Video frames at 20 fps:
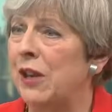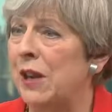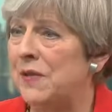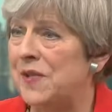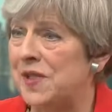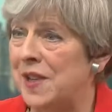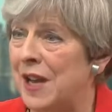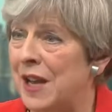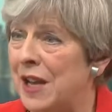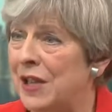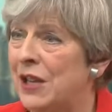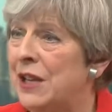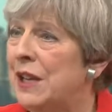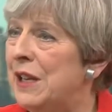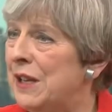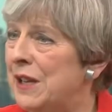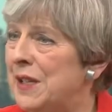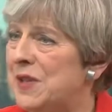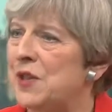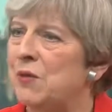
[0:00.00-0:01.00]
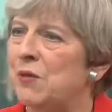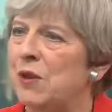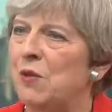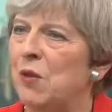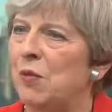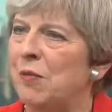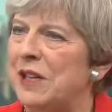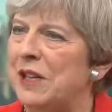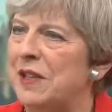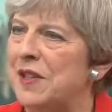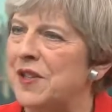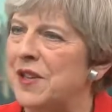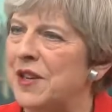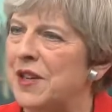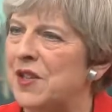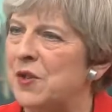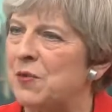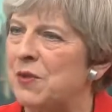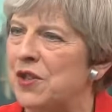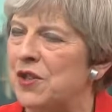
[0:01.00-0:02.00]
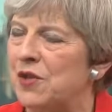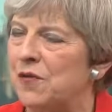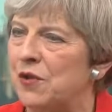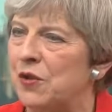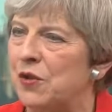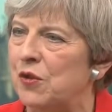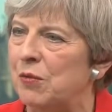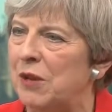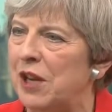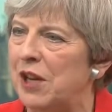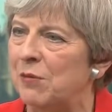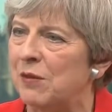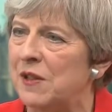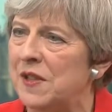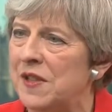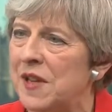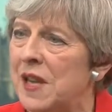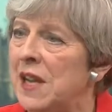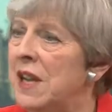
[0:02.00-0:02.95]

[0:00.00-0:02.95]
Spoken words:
I've said is that we will means test winter fuel payments.